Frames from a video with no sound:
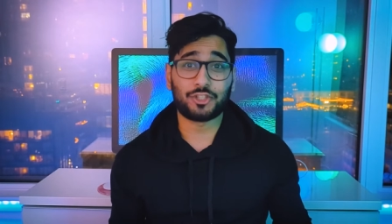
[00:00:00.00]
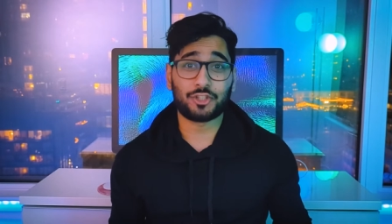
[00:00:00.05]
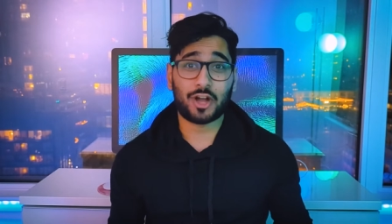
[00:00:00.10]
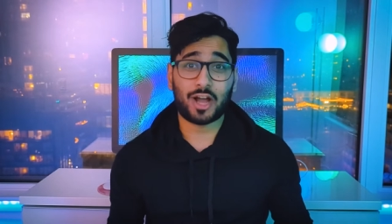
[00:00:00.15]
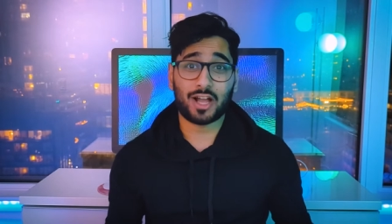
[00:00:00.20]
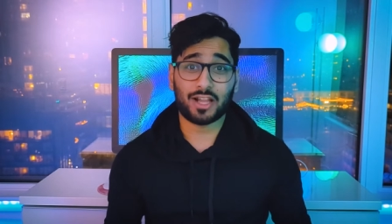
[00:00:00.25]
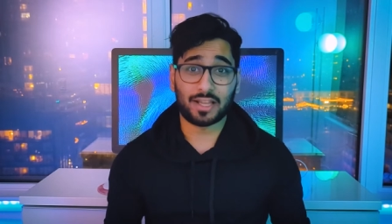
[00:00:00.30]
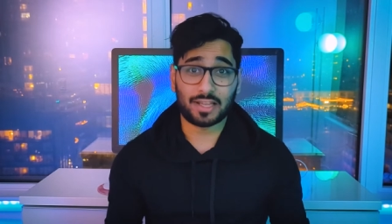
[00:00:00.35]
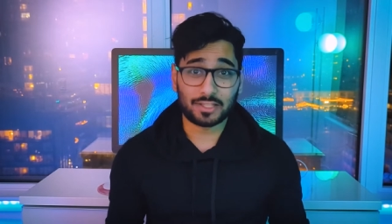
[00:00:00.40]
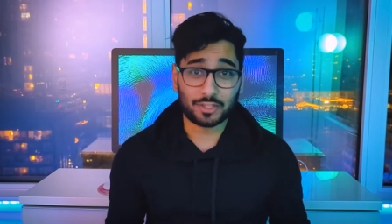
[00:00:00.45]

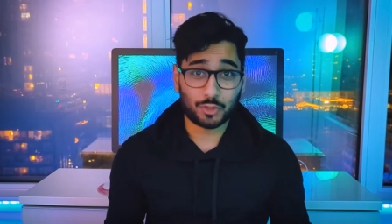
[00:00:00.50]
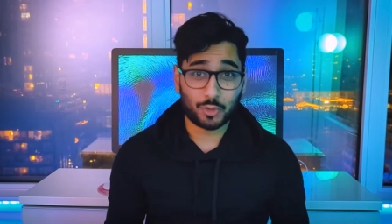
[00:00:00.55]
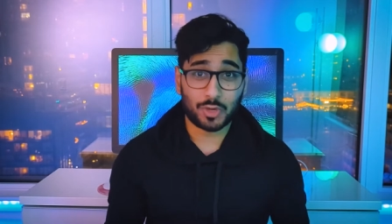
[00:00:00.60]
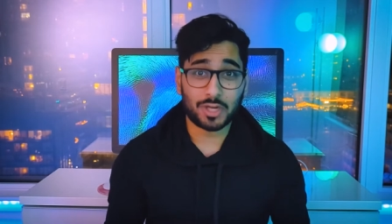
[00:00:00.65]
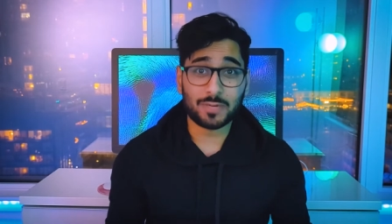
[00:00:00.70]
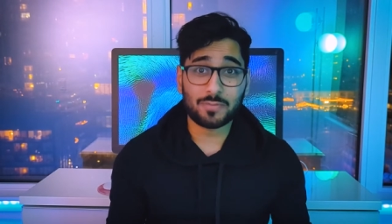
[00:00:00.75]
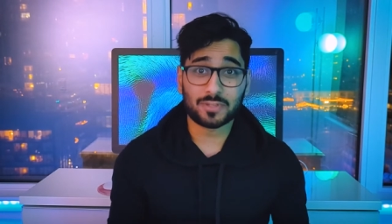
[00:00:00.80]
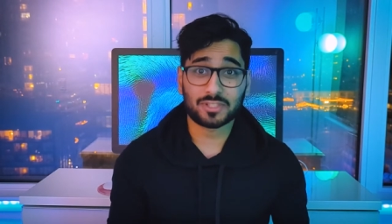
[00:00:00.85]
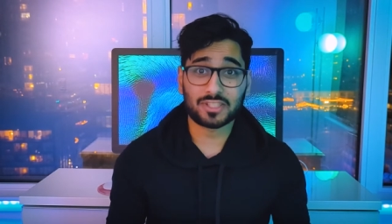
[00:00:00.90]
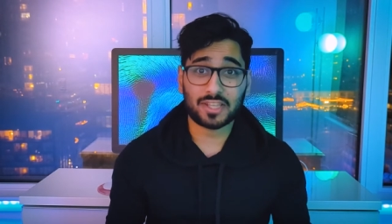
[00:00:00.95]
trial and
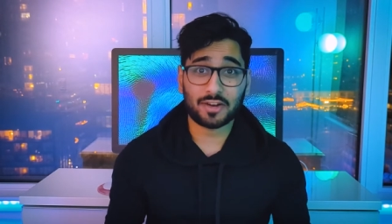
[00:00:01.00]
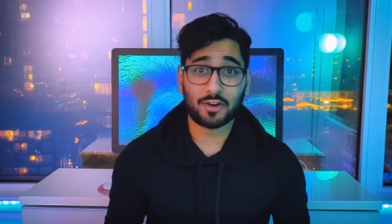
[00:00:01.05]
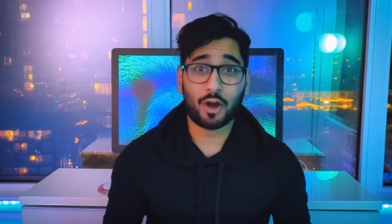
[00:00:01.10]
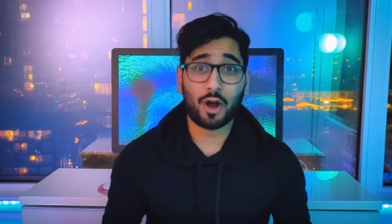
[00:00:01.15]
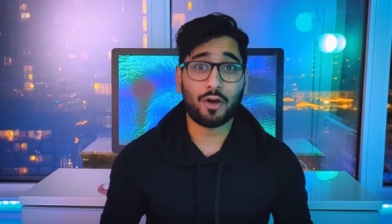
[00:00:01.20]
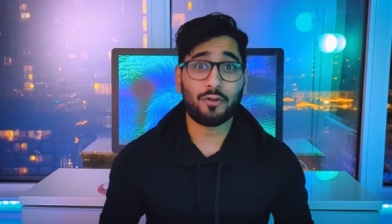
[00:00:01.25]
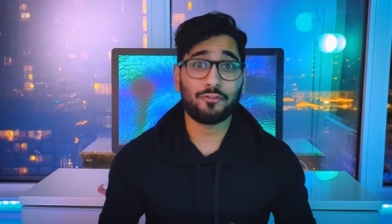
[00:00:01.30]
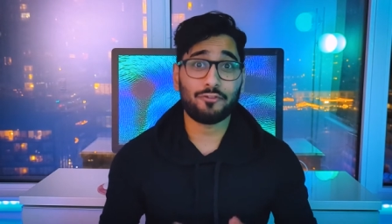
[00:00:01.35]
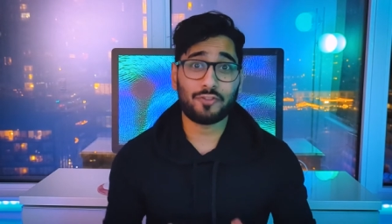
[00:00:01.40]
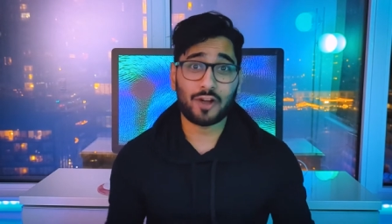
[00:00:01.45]
20%
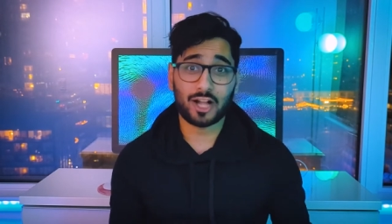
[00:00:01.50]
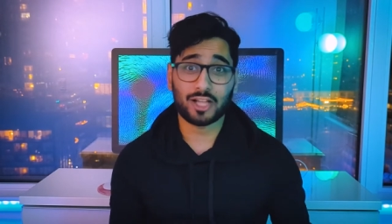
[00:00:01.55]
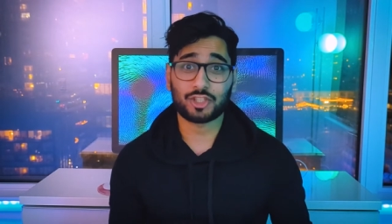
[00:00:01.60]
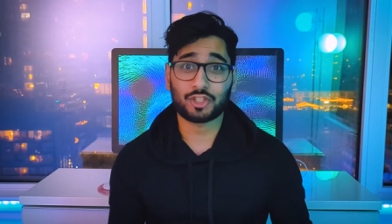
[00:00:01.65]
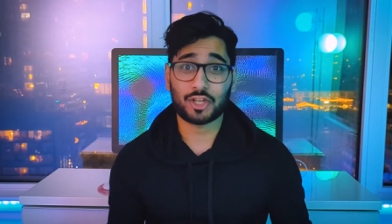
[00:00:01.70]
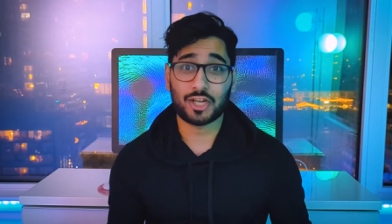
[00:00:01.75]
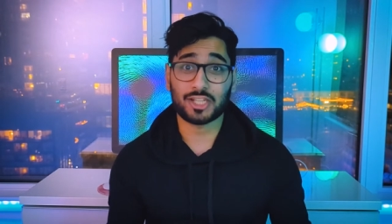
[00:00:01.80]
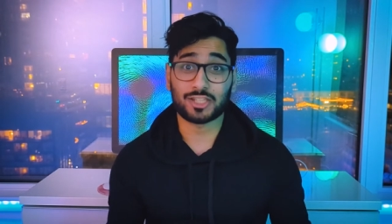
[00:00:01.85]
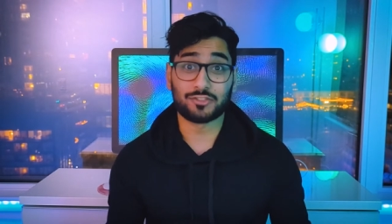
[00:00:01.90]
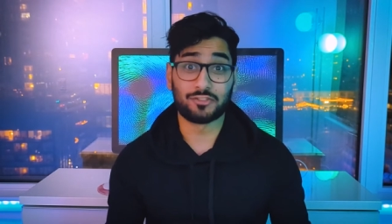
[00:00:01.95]
off file
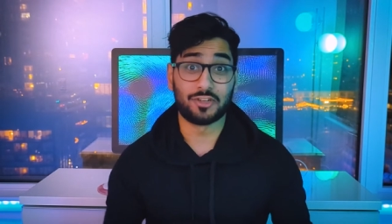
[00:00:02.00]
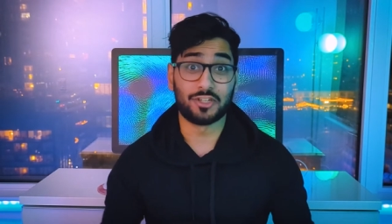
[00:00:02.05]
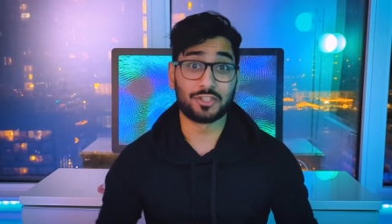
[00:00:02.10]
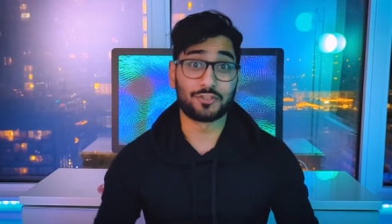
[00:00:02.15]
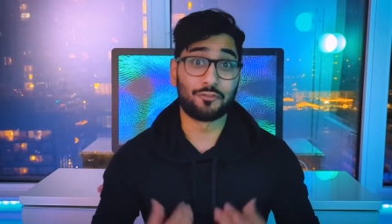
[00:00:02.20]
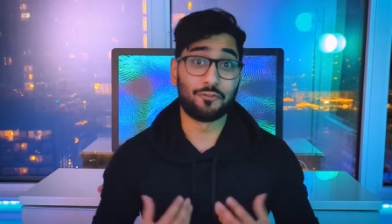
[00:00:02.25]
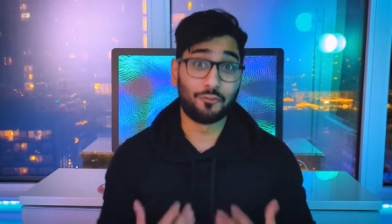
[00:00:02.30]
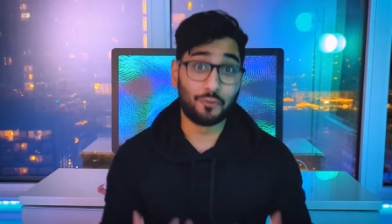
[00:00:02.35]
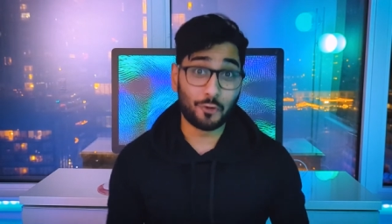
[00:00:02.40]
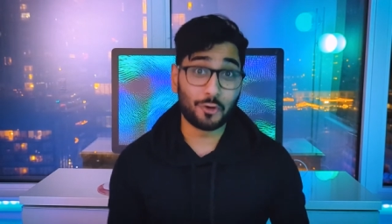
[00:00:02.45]

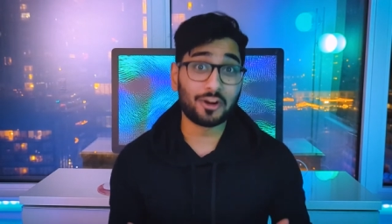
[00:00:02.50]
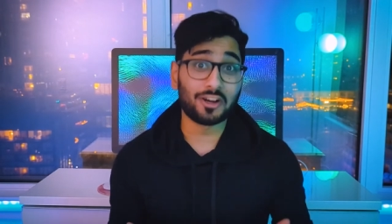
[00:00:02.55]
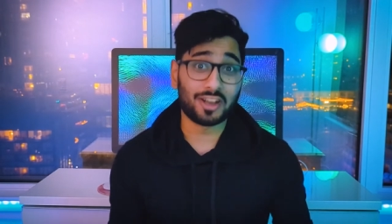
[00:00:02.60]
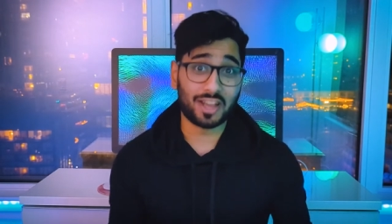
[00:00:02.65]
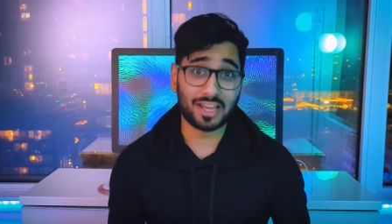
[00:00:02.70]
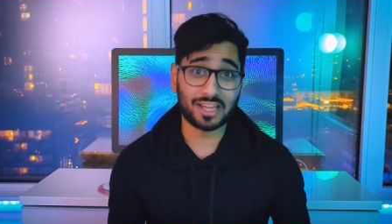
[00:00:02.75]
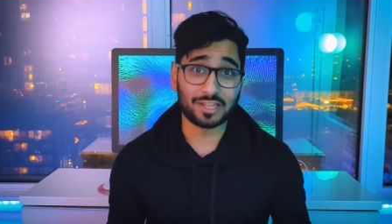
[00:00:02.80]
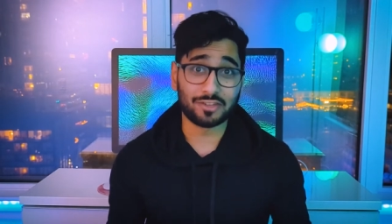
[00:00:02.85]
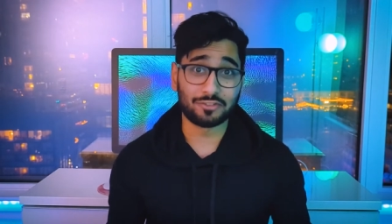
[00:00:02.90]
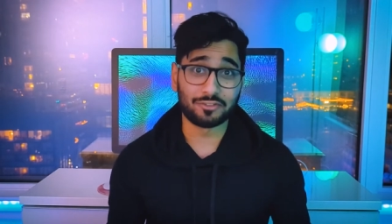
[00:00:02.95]
transfers for
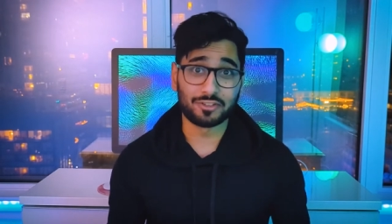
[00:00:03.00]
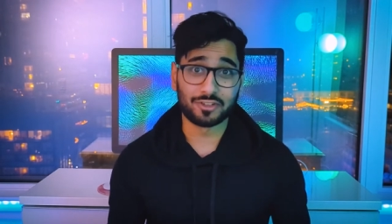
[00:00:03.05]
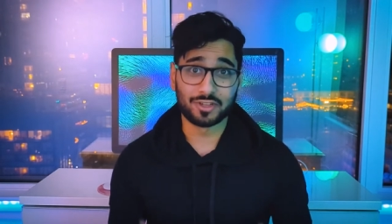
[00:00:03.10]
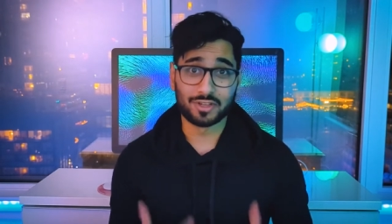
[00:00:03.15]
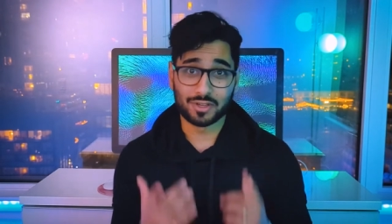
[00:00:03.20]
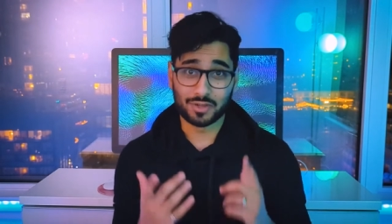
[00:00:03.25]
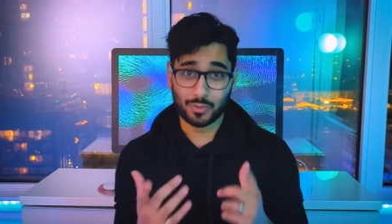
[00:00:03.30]
life